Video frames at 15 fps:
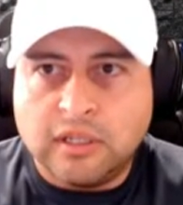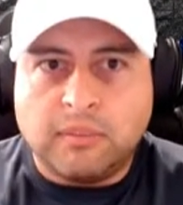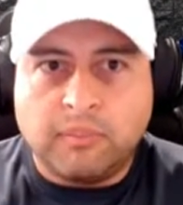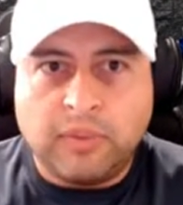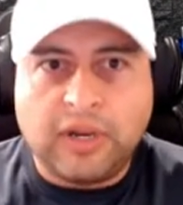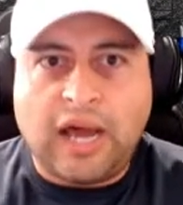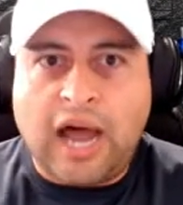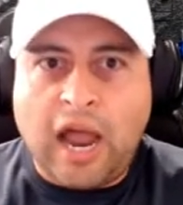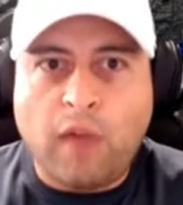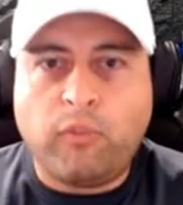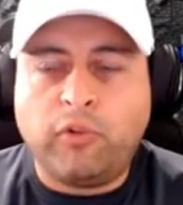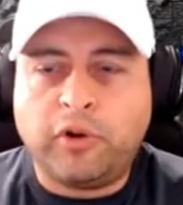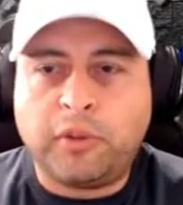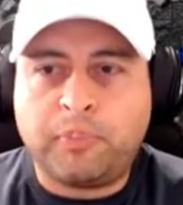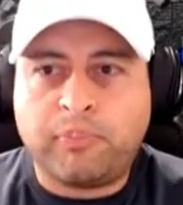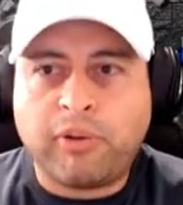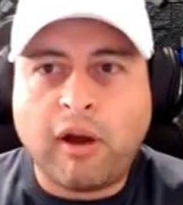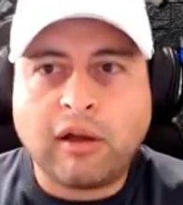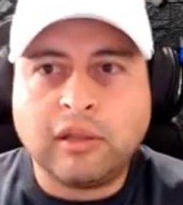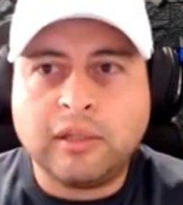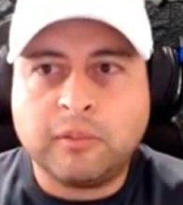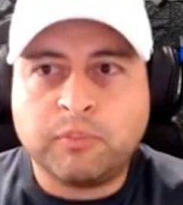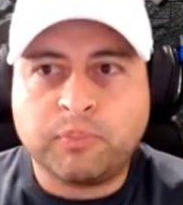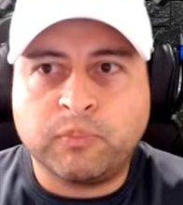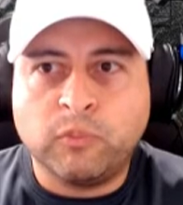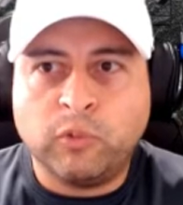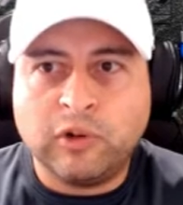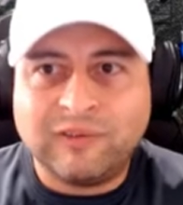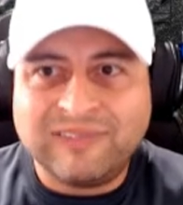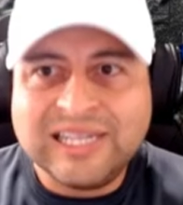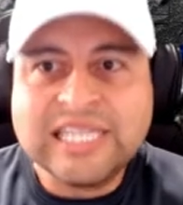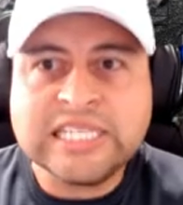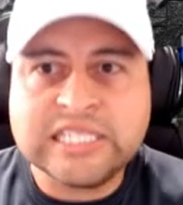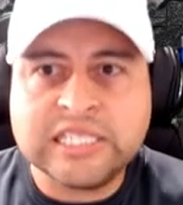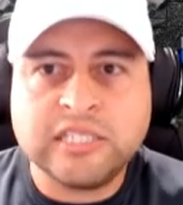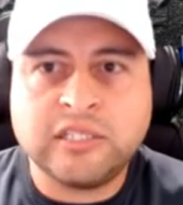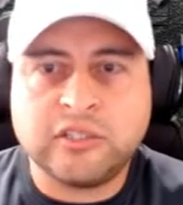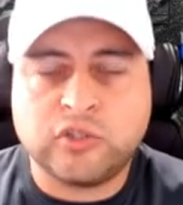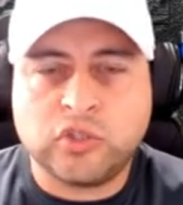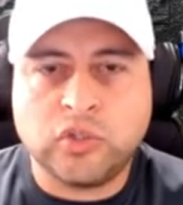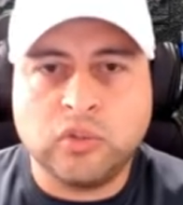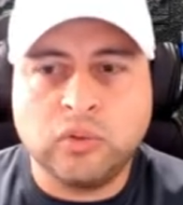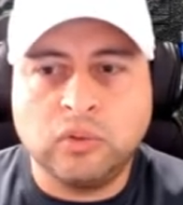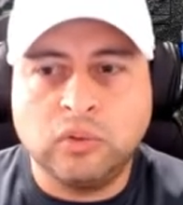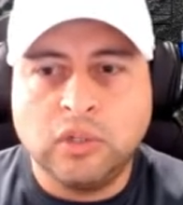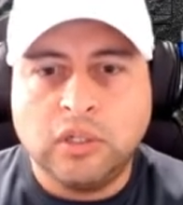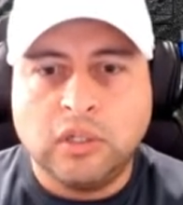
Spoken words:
But I would have probably listened to